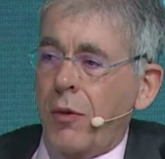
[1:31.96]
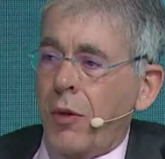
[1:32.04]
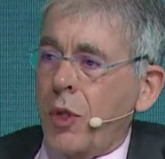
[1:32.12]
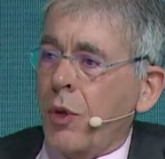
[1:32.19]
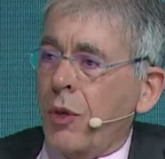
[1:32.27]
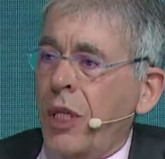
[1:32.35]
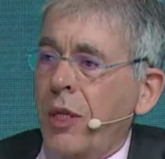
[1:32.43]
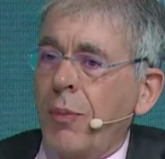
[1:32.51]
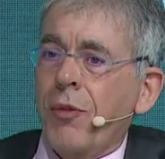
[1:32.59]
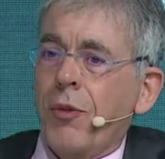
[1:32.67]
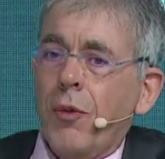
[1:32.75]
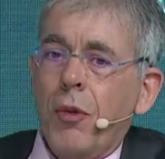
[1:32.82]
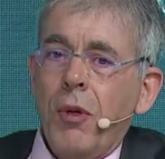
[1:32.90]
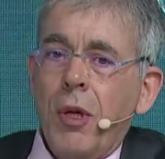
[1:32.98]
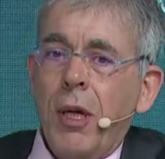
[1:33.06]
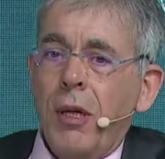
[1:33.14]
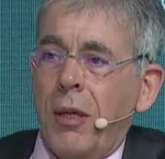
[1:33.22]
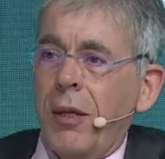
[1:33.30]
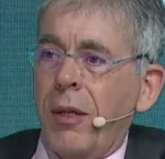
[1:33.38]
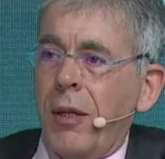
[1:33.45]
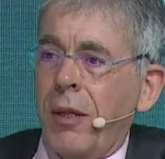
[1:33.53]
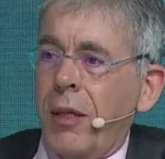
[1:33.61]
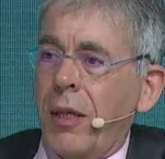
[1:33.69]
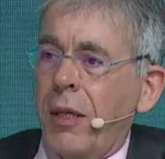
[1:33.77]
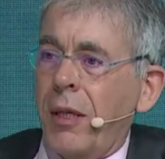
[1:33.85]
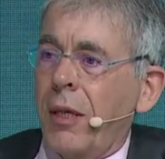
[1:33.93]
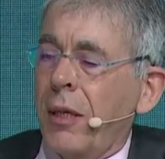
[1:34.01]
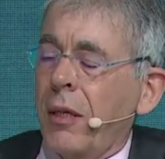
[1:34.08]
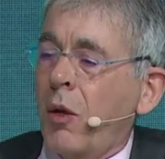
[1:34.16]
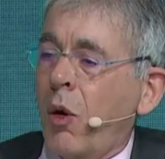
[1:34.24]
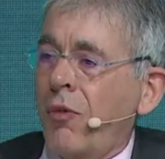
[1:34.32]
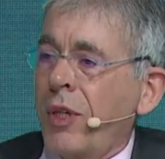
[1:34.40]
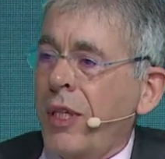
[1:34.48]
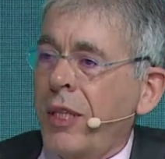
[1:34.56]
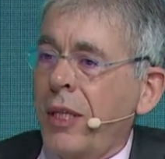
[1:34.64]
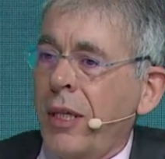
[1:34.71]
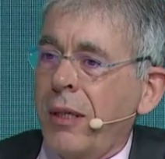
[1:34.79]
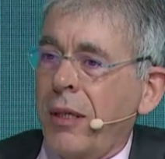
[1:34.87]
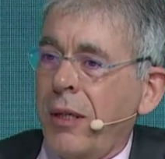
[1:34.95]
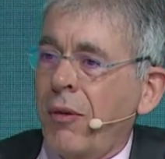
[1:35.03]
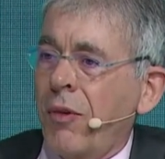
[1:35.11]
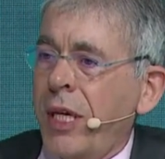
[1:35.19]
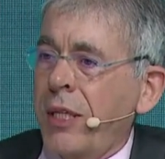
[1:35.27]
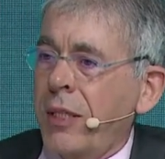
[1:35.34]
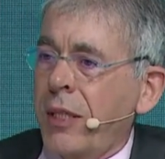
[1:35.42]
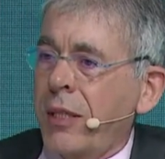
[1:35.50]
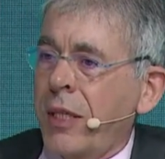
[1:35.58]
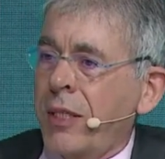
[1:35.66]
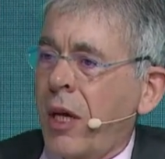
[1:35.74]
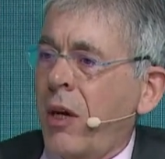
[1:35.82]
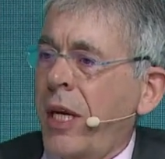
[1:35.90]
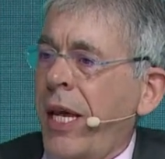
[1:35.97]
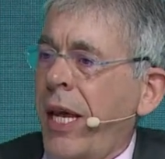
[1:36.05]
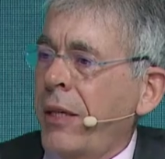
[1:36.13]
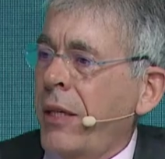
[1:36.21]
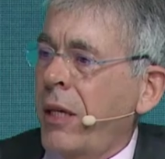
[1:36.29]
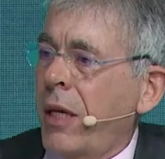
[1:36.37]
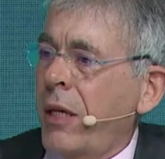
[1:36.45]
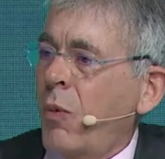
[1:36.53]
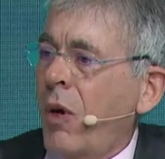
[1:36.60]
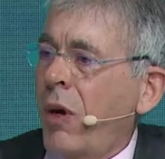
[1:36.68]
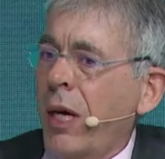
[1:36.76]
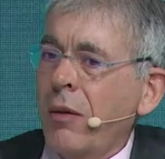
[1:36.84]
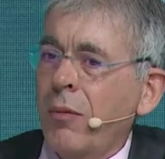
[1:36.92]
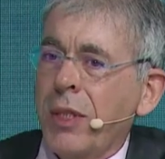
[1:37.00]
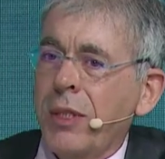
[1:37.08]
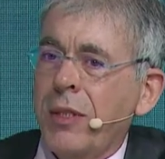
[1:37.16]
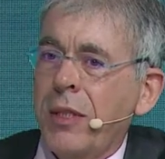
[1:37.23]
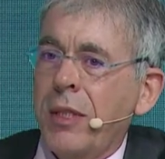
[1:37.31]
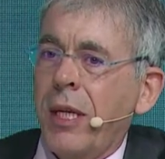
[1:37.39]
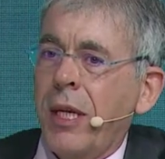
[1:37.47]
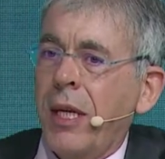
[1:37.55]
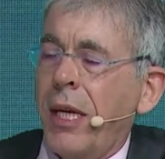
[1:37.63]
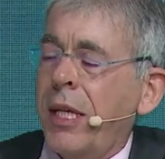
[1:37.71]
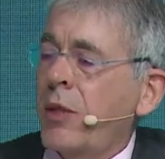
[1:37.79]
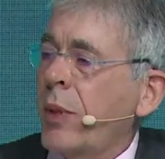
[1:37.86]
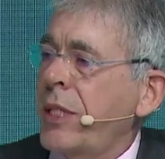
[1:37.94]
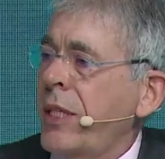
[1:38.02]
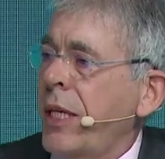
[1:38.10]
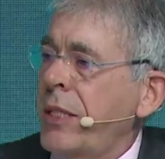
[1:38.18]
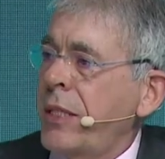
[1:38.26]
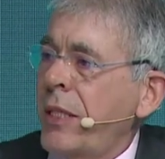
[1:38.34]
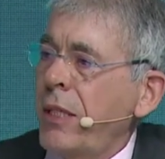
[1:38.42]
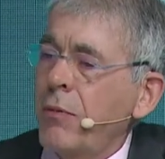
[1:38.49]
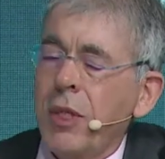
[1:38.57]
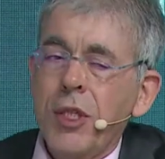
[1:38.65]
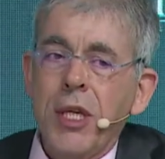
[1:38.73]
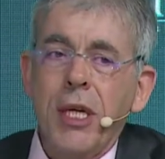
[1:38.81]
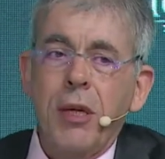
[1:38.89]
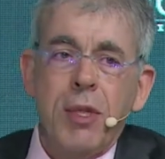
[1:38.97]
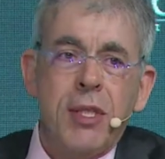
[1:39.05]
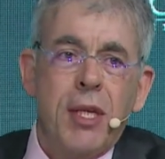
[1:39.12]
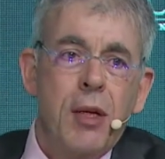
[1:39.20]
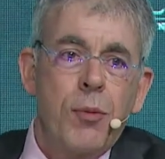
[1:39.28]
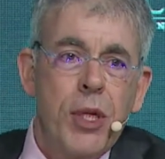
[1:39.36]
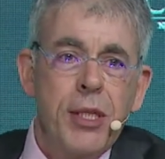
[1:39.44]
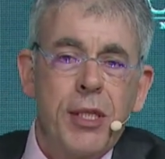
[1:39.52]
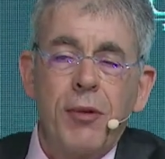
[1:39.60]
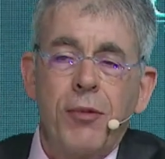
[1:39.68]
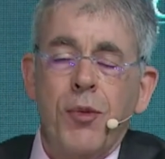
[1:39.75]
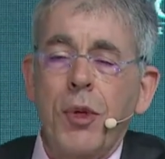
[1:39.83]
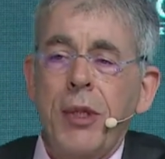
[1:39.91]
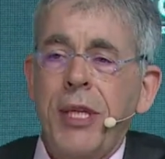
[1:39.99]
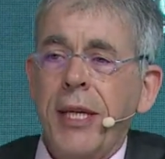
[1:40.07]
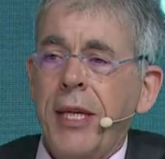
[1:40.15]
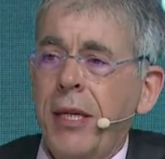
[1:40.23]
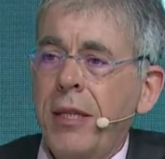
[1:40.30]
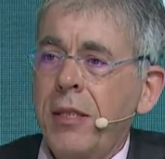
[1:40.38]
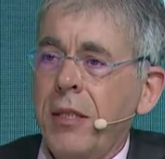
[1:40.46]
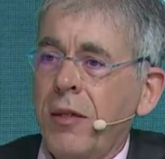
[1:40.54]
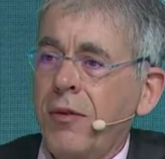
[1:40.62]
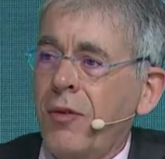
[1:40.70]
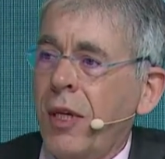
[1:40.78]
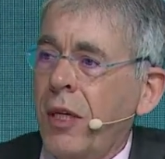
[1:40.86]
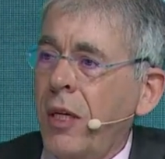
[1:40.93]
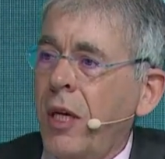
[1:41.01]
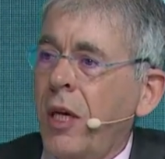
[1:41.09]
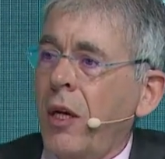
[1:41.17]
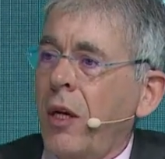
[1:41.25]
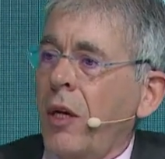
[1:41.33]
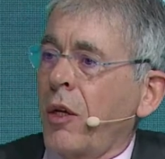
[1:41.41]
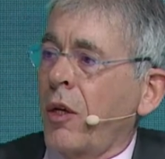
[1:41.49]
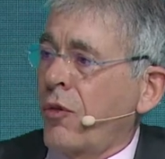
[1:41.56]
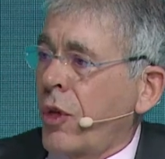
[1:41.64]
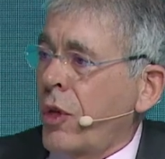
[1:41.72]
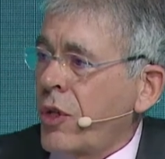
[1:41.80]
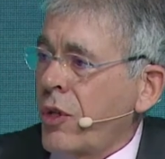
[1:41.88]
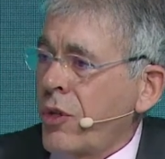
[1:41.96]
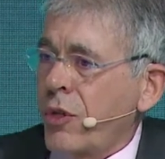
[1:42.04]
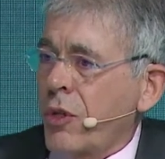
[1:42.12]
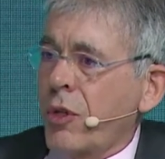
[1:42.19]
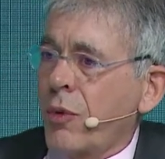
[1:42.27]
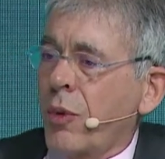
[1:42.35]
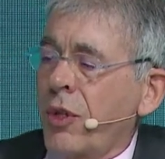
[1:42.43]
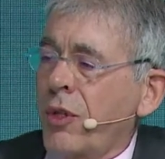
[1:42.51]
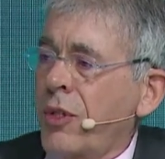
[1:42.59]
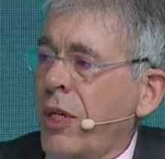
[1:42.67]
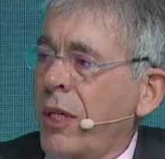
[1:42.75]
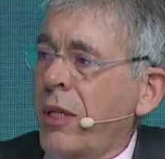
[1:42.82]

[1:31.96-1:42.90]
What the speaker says: shortly before COVID raised its ugly head in Wuhan, was in late 2019, when China was celebrating four decades of convergence towards